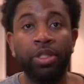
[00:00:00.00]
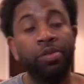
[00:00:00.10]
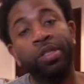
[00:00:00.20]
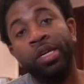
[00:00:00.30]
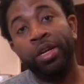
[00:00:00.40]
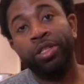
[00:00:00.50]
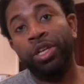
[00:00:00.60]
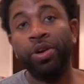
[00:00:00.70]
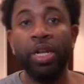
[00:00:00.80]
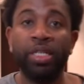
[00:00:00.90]
It was
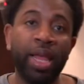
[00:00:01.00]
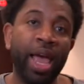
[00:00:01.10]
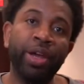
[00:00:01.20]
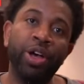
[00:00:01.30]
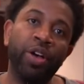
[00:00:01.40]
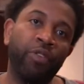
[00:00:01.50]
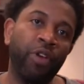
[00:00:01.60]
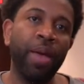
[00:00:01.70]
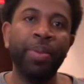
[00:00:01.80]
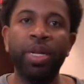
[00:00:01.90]
turn this light off,
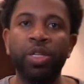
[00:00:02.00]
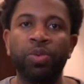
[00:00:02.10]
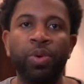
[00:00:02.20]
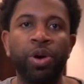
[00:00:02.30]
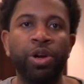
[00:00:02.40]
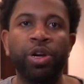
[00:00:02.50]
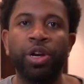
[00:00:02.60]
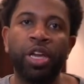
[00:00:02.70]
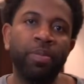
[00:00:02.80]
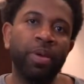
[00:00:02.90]
grab me this water,
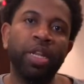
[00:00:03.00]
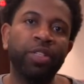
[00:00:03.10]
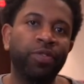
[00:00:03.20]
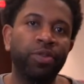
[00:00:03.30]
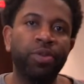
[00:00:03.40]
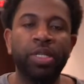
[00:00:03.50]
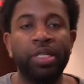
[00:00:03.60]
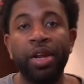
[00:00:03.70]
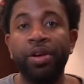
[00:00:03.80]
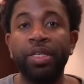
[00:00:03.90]
get me this food,
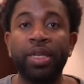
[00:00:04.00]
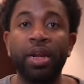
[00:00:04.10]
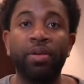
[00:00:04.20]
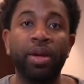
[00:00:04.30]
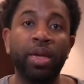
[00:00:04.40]
etc.,